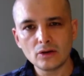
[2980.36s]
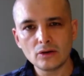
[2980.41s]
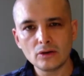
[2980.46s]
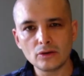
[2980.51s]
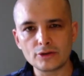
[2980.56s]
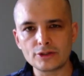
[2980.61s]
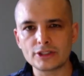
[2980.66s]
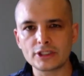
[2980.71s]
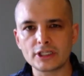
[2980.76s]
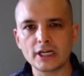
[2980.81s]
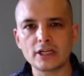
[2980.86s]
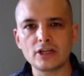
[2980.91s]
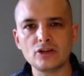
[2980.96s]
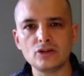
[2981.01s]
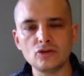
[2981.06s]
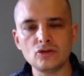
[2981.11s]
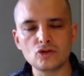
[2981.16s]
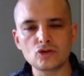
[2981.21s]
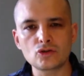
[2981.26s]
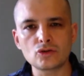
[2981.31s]
Or is it kind of
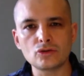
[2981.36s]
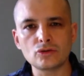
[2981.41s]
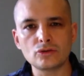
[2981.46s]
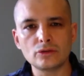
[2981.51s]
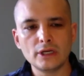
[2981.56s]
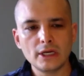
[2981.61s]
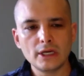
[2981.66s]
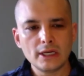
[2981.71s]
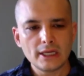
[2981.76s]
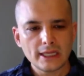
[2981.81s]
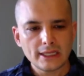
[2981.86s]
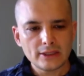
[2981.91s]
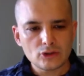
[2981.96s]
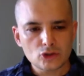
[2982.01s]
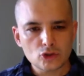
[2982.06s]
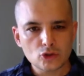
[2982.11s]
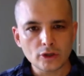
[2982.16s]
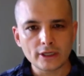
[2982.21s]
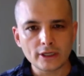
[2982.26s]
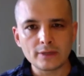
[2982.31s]
neutral? And you're
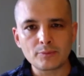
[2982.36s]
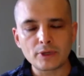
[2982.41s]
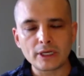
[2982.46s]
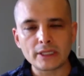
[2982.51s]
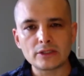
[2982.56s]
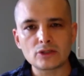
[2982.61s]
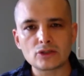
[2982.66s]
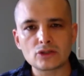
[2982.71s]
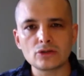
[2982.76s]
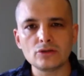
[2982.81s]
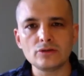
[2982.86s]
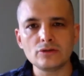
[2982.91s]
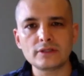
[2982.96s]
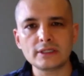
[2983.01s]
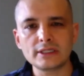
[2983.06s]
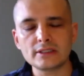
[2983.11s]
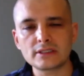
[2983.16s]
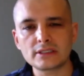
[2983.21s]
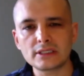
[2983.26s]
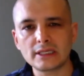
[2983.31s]
trying to bring the two
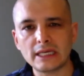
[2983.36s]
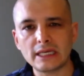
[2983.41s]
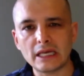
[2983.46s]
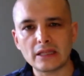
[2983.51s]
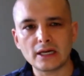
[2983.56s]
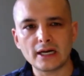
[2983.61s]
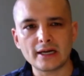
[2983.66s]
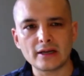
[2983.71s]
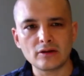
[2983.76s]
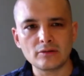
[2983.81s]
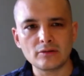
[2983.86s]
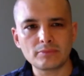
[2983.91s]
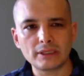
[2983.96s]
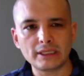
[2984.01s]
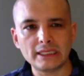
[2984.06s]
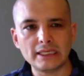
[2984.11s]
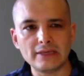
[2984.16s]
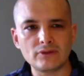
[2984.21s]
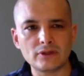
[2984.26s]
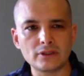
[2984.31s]
things together. I don't
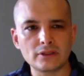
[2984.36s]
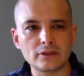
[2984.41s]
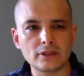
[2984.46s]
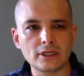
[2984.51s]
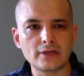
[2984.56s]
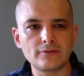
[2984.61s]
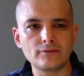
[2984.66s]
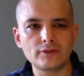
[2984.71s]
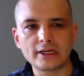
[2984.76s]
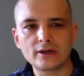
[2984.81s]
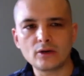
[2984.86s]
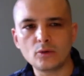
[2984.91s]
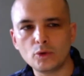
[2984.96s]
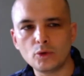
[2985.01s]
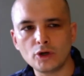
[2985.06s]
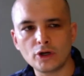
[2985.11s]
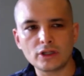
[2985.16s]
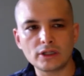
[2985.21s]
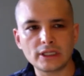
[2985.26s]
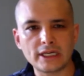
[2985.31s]
believe in kind of like a
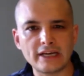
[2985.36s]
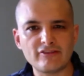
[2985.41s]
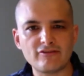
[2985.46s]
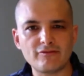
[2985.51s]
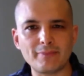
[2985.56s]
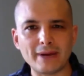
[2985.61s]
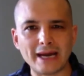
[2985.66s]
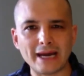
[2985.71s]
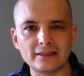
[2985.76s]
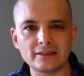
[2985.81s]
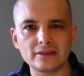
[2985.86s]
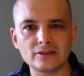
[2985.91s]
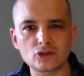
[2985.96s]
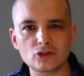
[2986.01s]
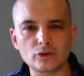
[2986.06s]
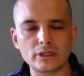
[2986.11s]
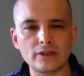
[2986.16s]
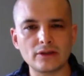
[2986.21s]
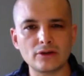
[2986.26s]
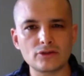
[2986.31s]
work-life balance
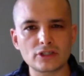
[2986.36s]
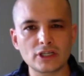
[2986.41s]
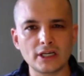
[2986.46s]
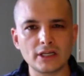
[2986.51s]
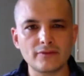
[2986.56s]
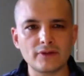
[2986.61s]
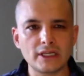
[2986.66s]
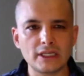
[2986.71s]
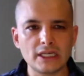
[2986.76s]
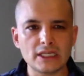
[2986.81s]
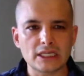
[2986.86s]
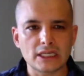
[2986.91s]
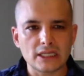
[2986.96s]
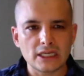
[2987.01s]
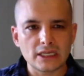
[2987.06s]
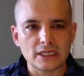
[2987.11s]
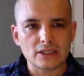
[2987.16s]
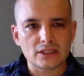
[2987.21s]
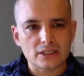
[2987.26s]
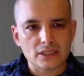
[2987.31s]
or any of those kind of ideas. I
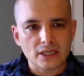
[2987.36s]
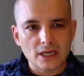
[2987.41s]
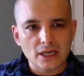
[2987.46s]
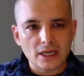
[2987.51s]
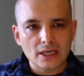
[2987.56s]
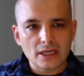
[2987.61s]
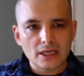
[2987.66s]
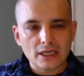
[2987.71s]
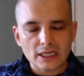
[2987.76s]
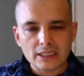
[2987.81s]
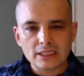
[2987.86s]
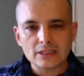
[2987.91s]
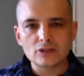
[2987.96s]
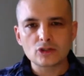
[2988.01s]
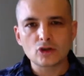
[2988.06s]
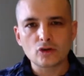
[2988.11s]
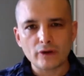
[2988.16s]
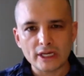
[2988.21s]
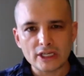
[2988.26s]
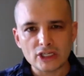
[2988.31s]
think it's an
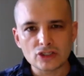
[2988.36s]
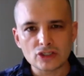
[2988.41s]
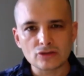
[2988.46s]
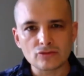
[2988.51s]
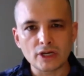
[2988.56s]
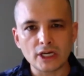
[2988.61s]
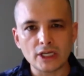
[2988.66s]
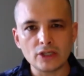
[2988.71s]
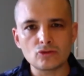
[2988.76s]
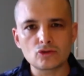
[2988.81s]
integration, right?